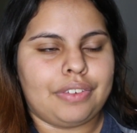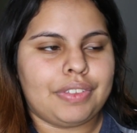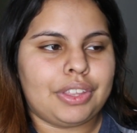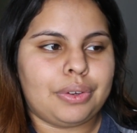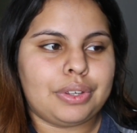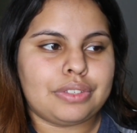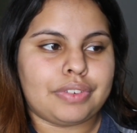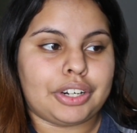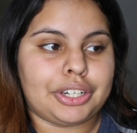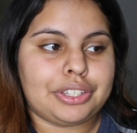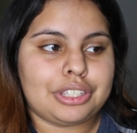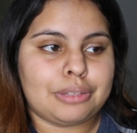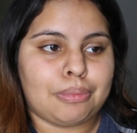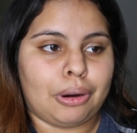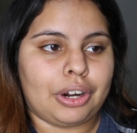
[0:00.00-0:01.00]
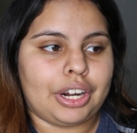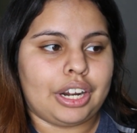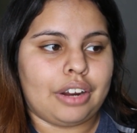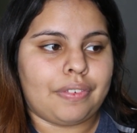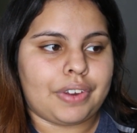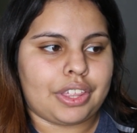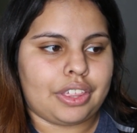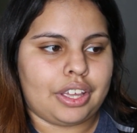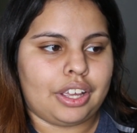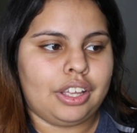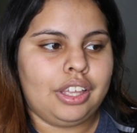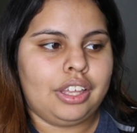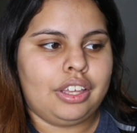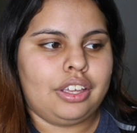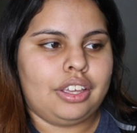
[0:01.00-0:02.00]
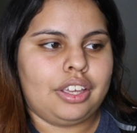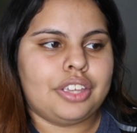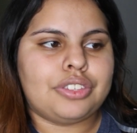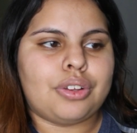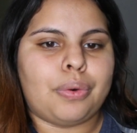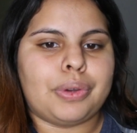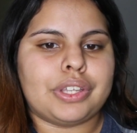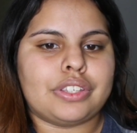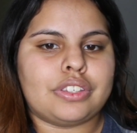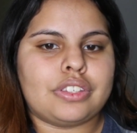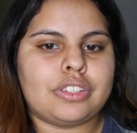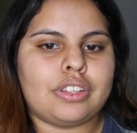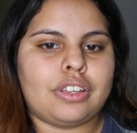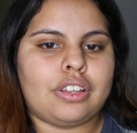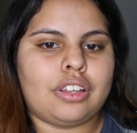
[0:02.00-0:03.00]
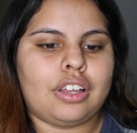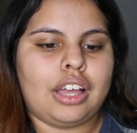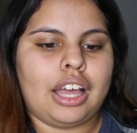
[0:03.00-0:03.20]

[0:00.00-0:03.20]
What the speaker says: Even though he's very smart and everything, he's always,